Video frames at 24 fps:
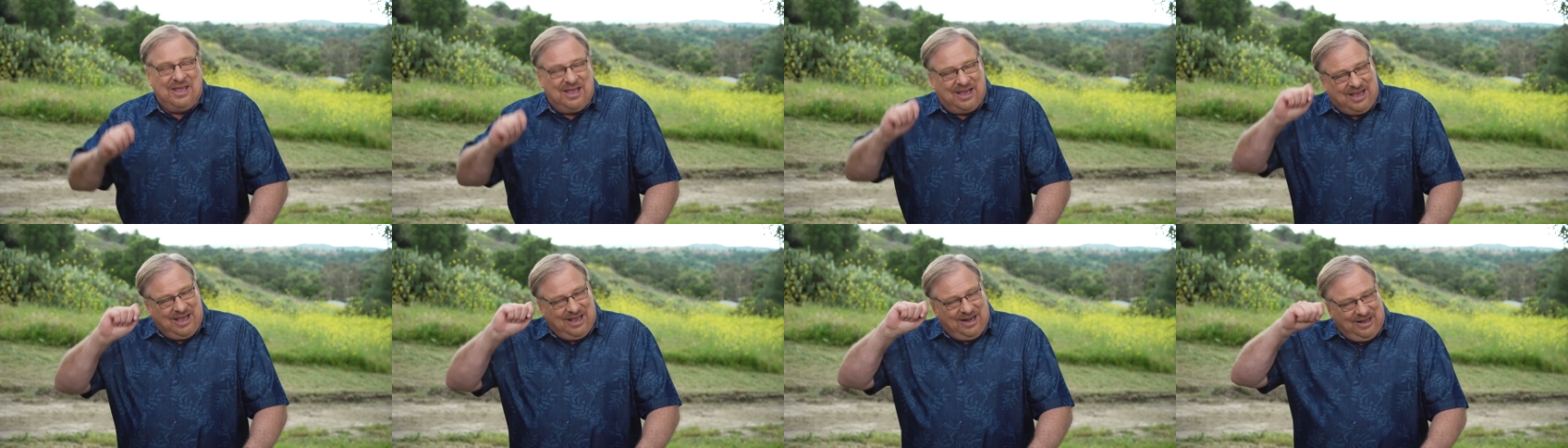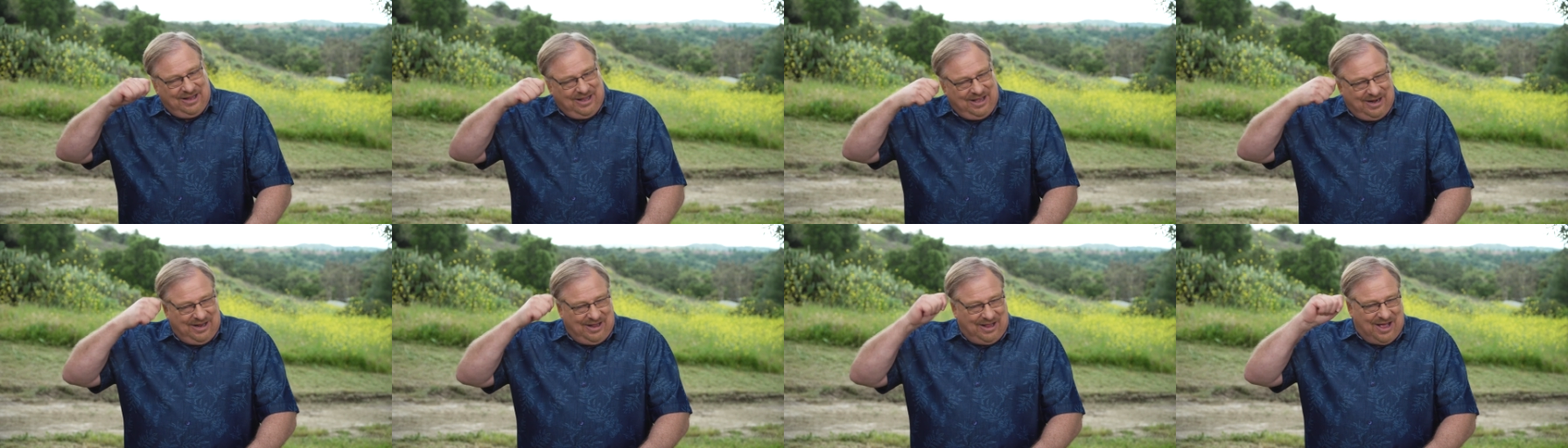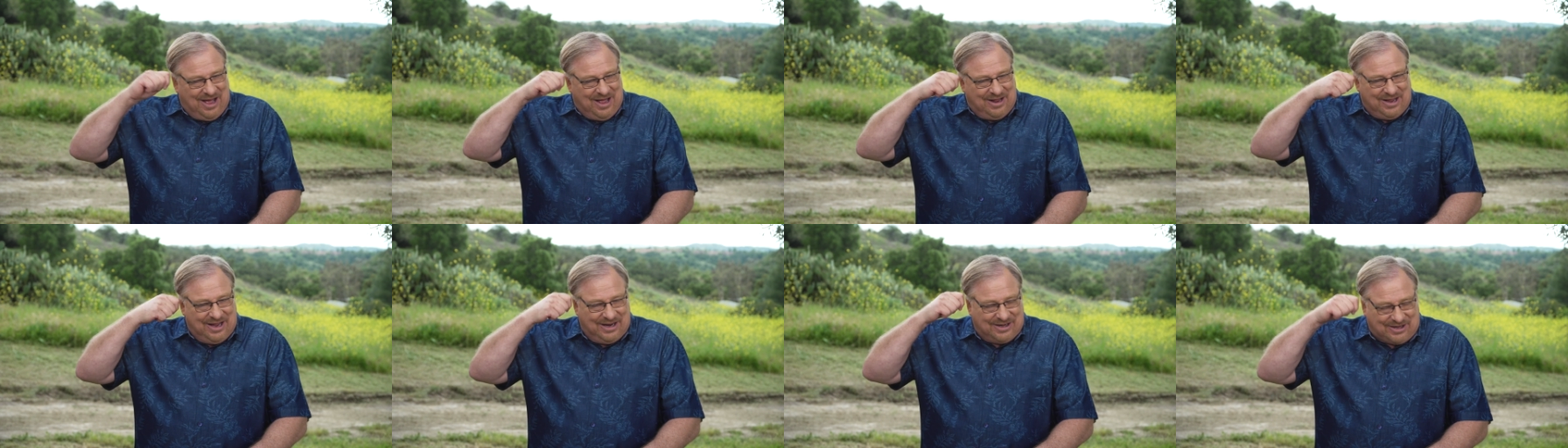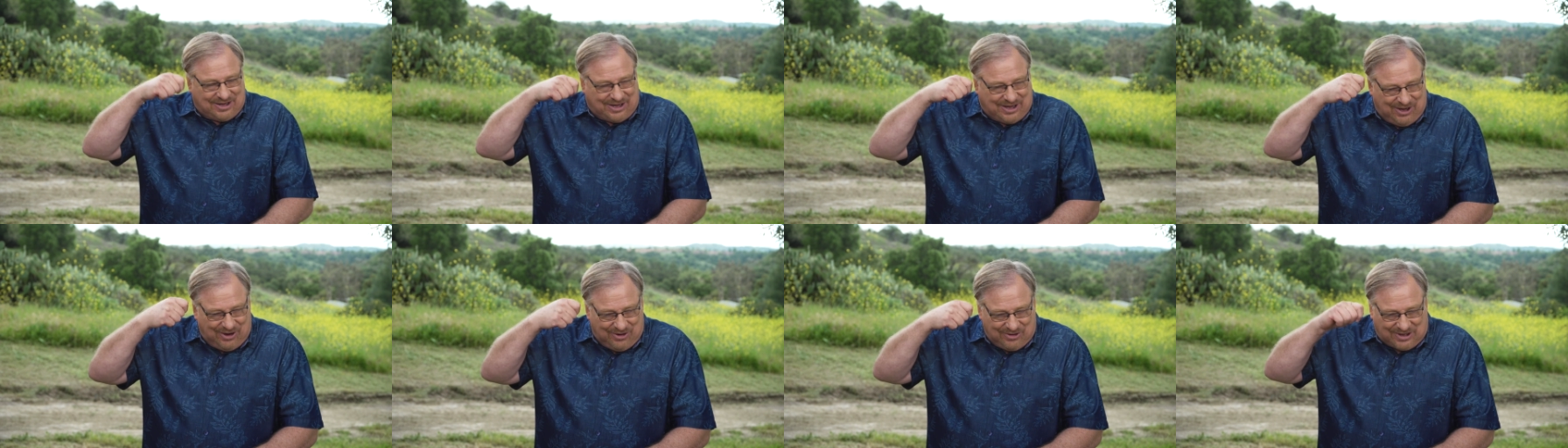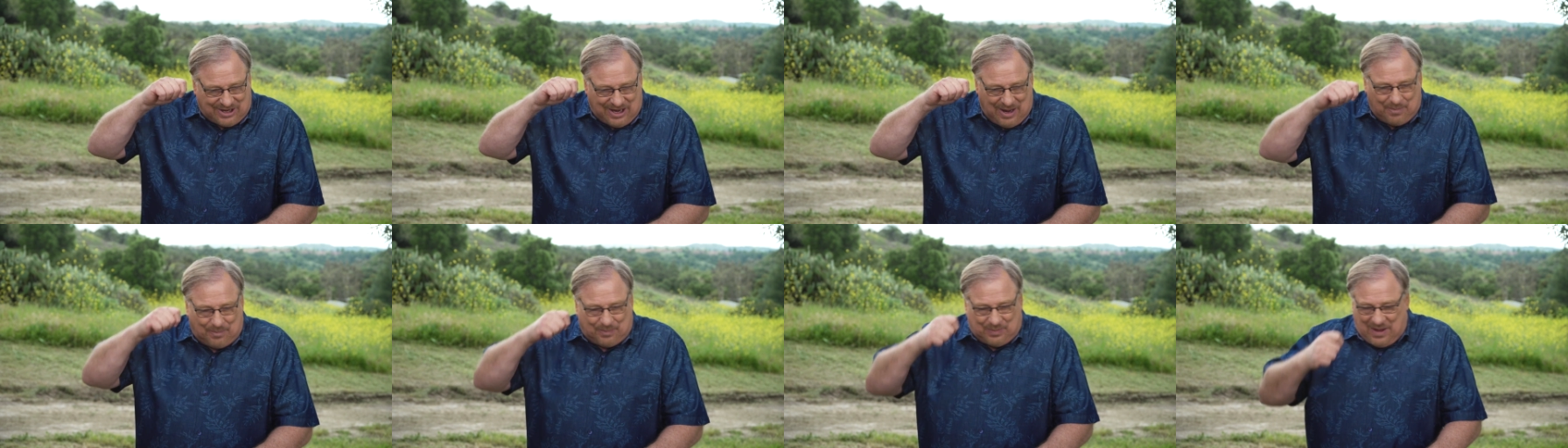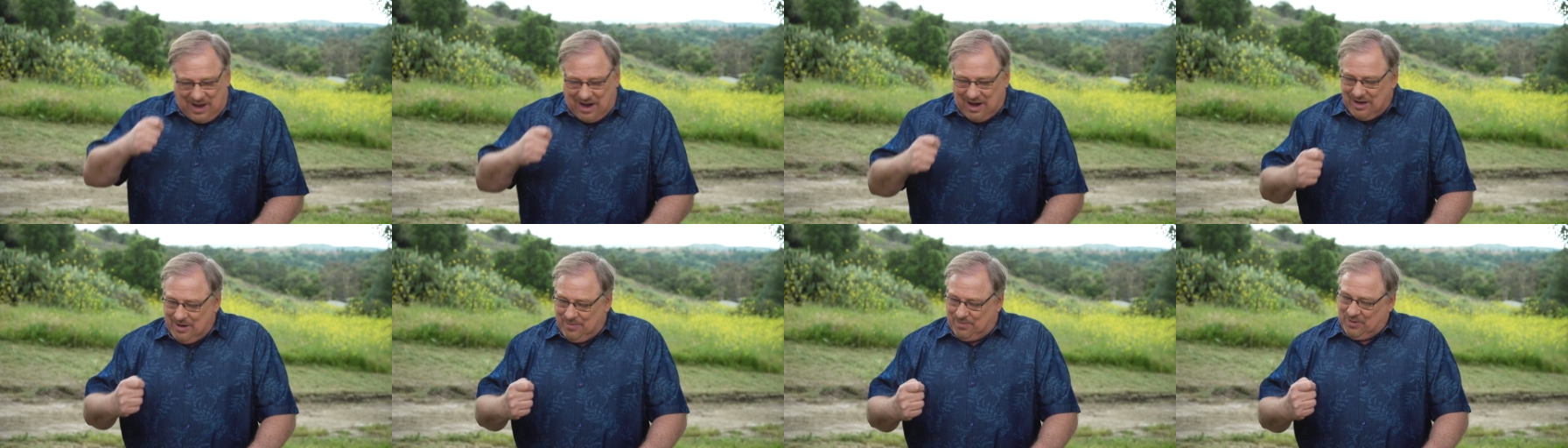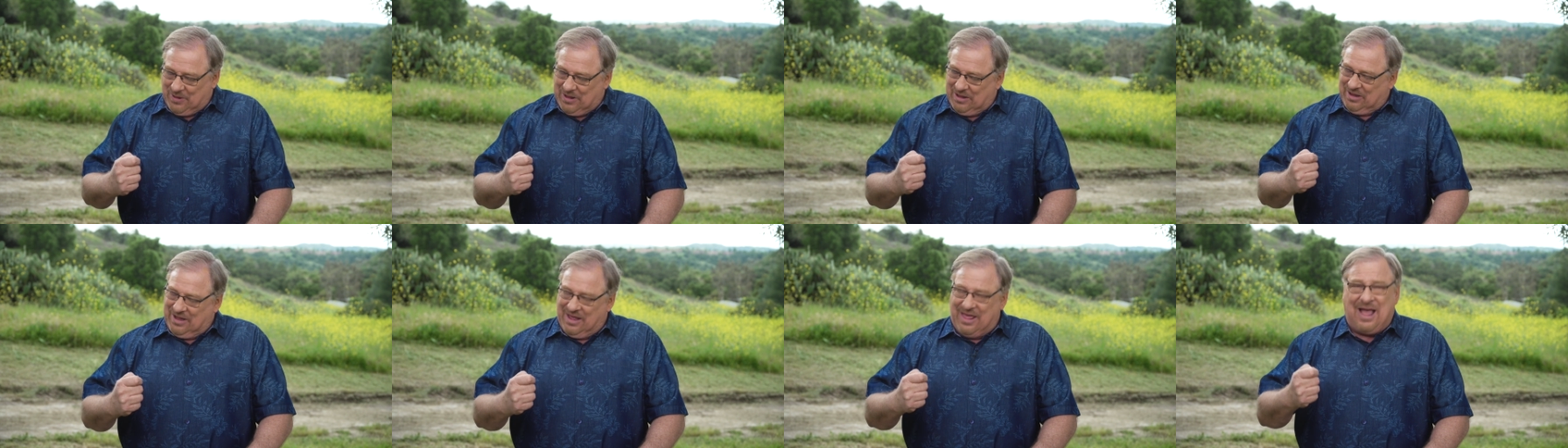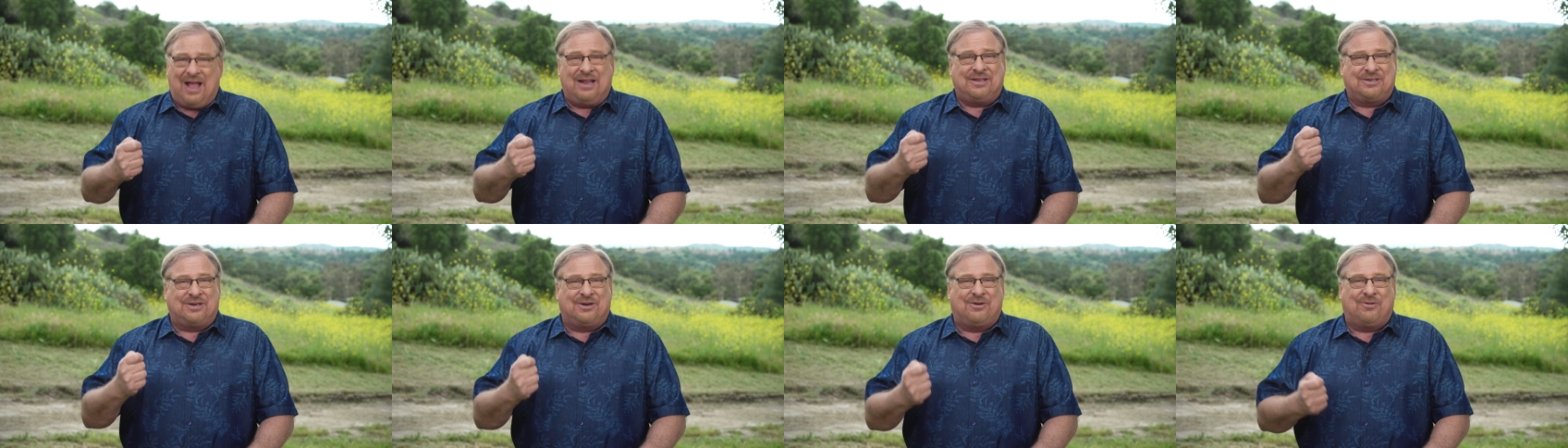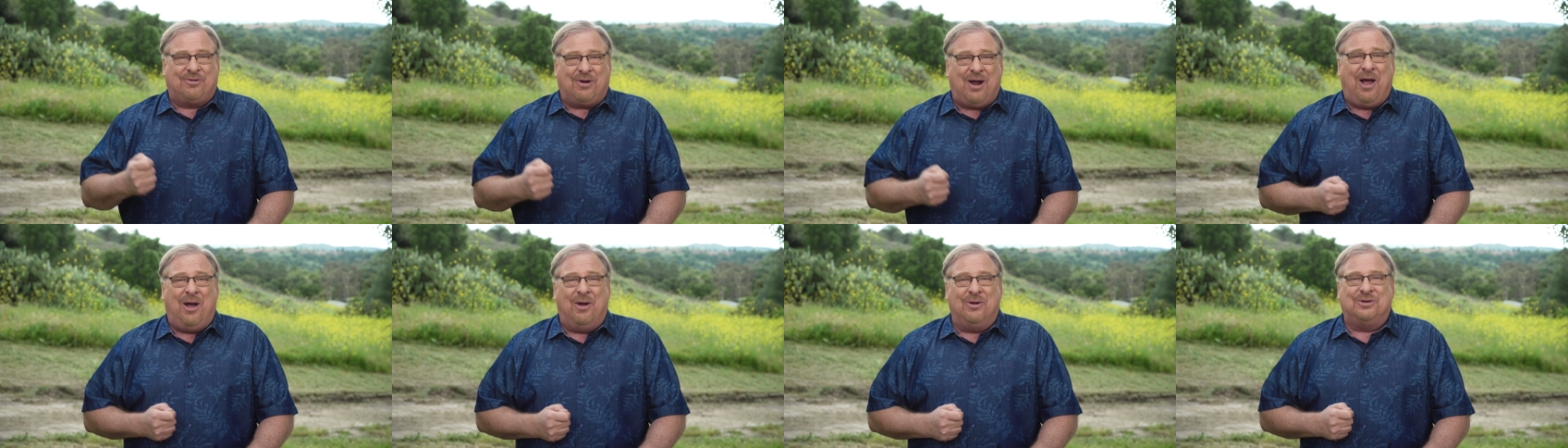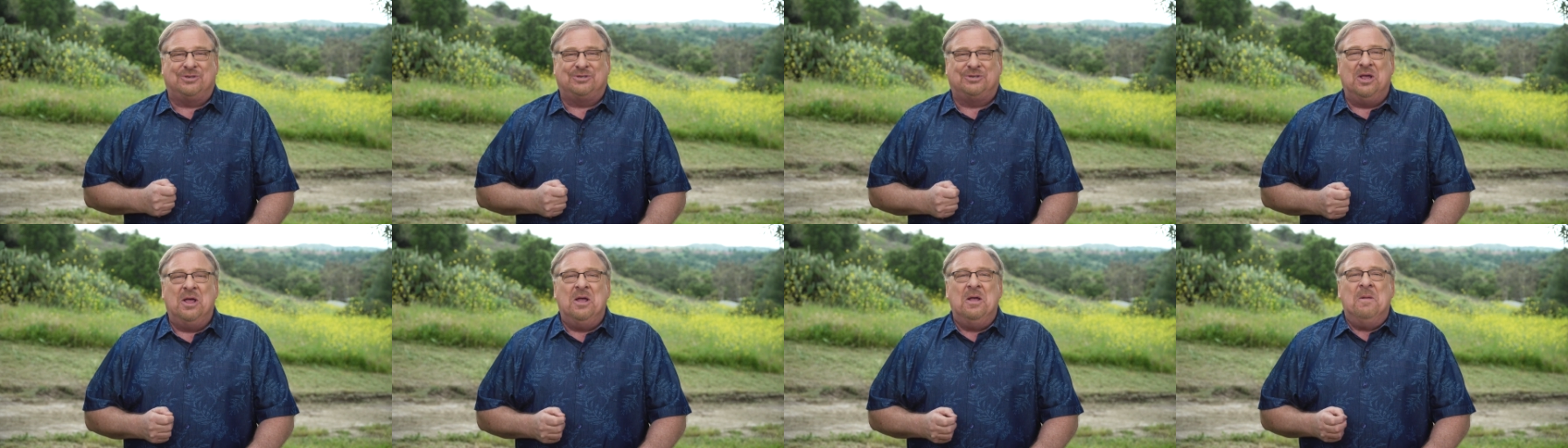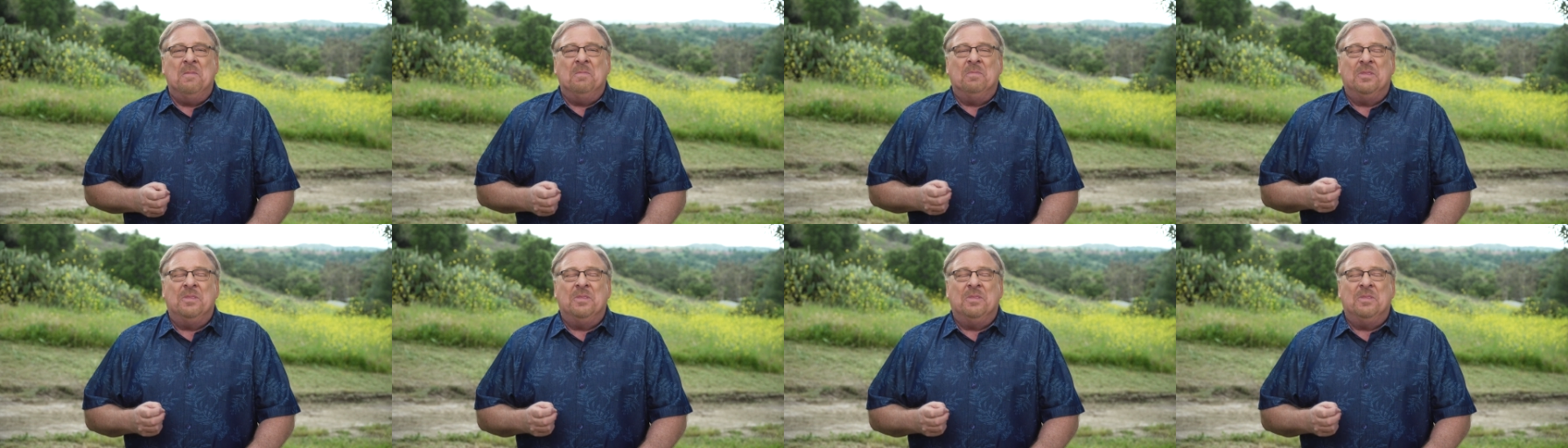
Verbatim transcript: You get a little on the Q-tip there and you pull it, oh, that's gross.